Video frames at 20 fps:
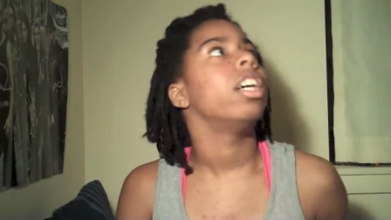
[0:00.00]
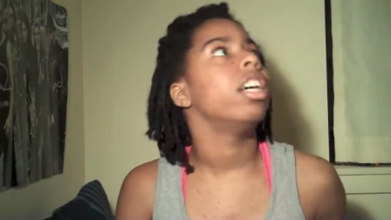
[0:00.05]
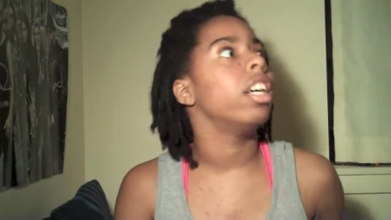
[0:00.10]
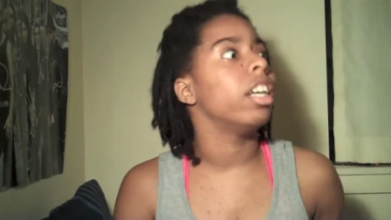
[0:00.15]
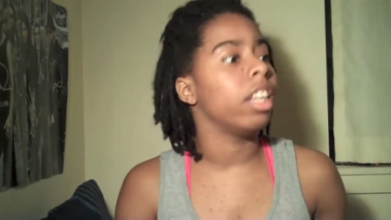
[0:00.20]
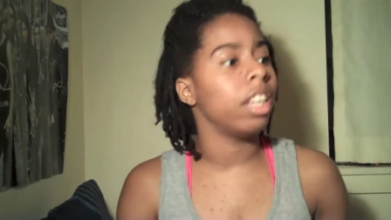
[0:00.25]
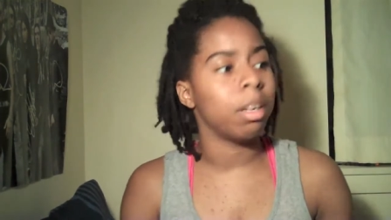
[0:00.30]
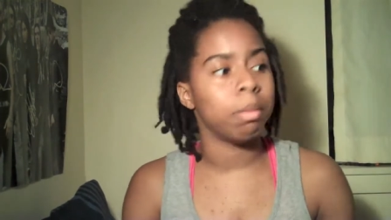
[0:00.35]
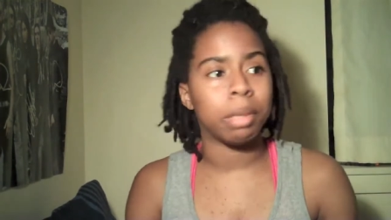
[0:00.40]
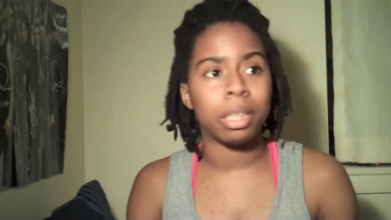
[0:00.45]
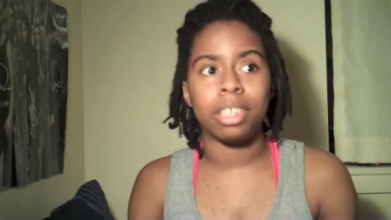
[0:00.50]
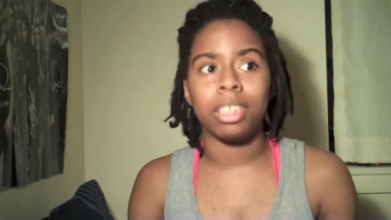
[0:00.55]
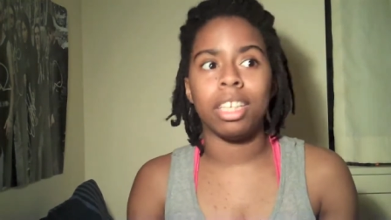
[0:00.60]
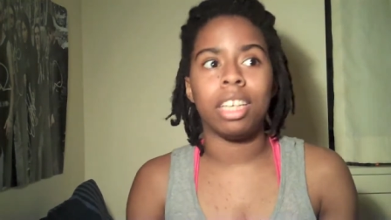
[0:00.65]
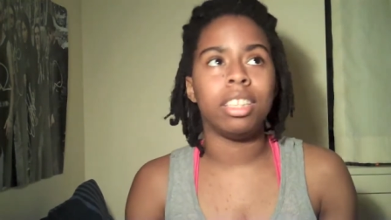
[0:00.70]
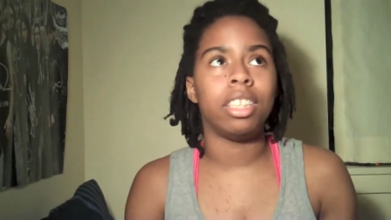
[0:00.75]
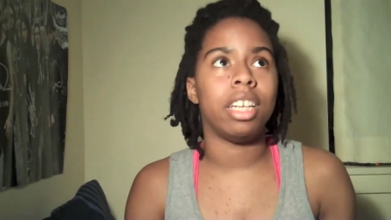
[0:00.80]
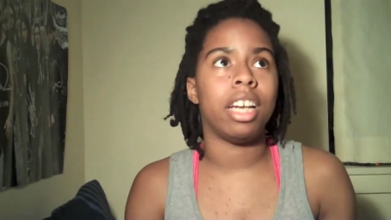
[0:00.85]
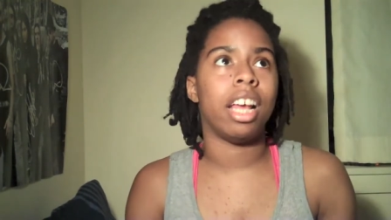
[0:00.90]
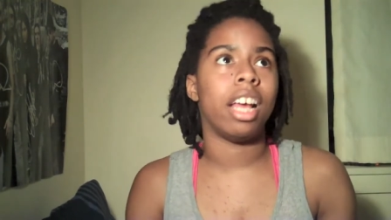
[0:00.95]
Oh, my
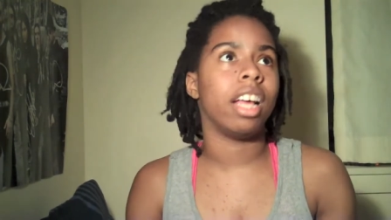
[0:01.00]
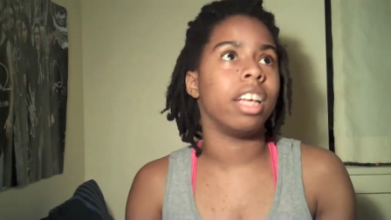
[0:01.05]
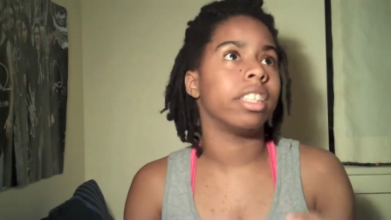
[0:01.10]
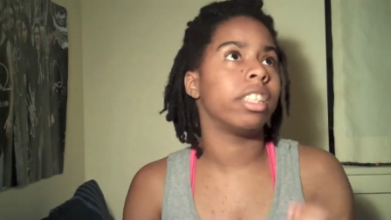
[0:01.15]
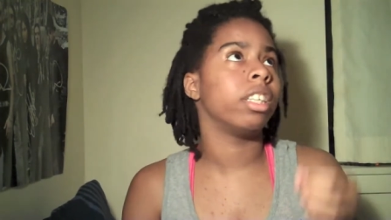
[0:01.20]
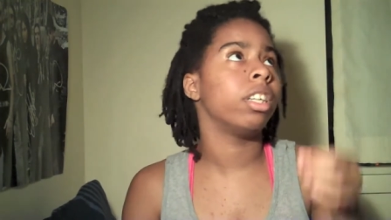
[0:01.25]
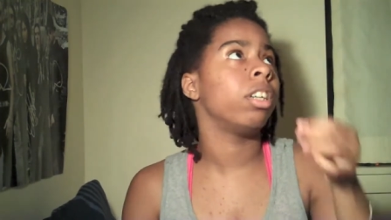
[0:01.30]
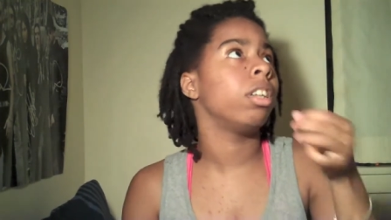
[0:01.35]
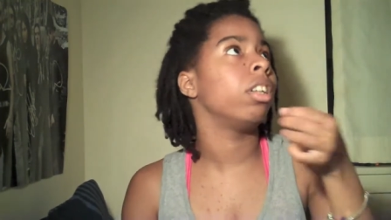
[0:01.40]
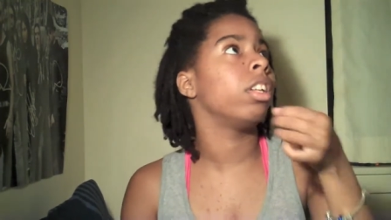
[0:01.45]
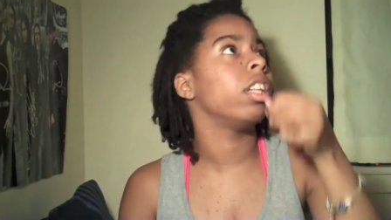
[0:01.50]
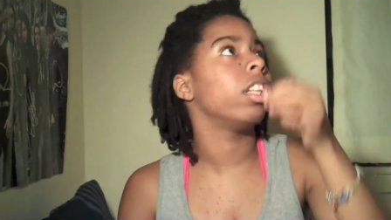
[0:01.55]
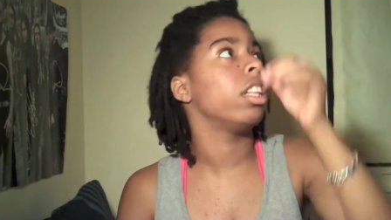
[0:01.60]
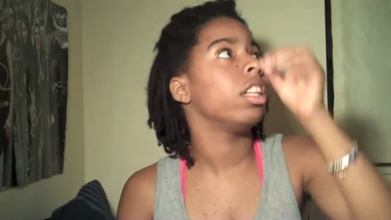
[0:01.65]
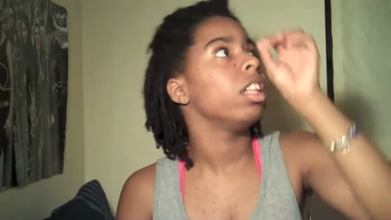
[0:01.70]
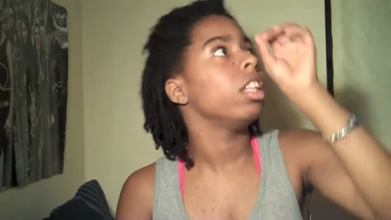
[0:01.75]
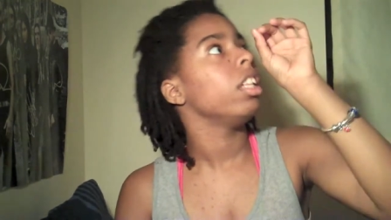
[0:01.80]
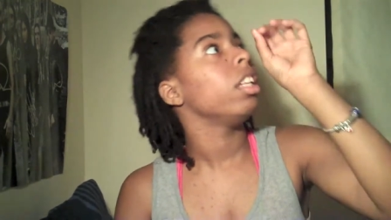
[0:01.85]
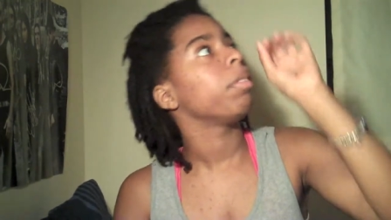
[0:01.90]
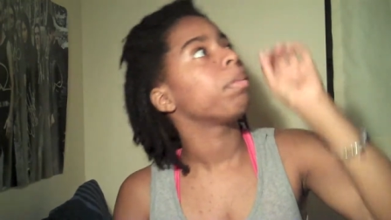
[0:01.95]
son's an asshole.
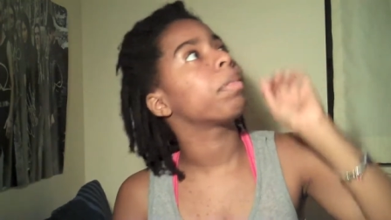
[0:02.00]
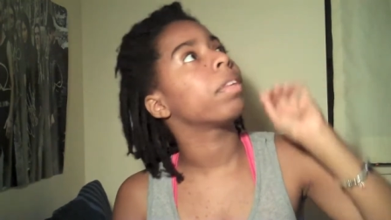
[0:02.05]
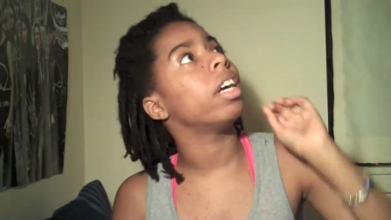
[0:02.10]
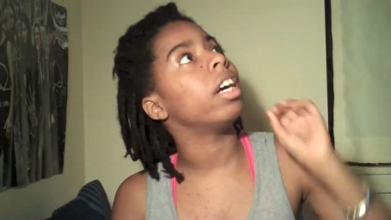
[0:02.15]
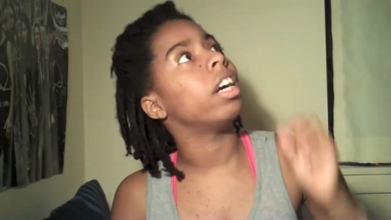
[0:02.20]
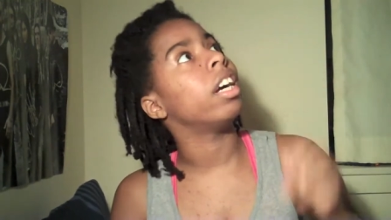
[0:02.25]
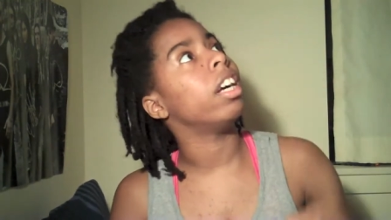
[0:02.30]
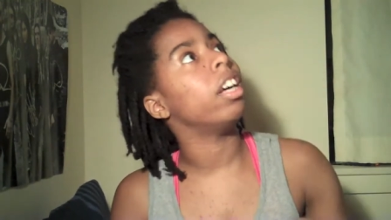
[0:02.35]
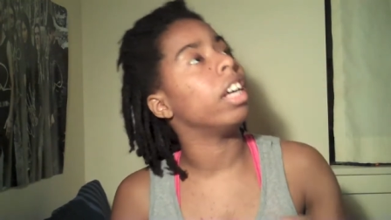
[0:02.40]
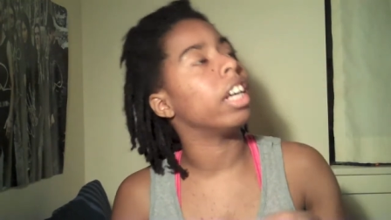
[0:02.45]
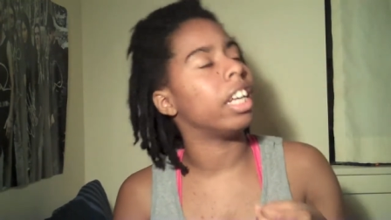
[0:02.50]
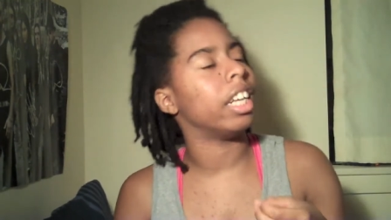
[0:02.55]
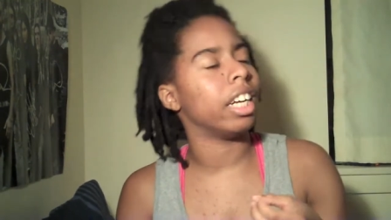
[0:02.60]
Oh,